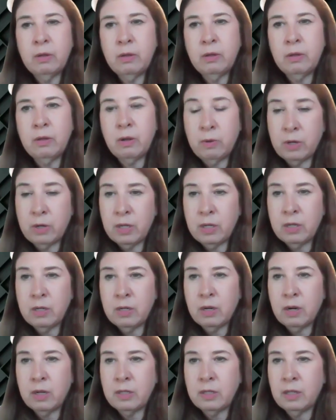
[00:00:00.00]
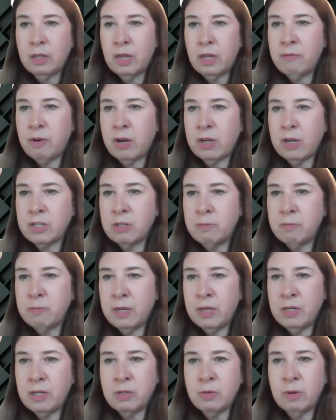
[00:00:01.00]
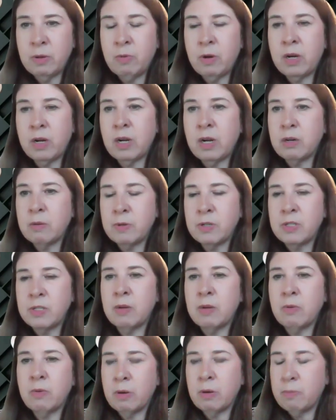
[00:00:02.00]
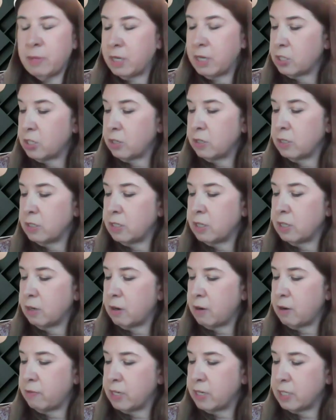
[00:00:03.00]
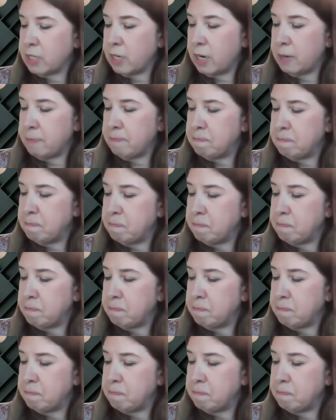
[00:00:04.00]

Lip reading: noted on the live auction page, we 100% want to make sure it's there every time.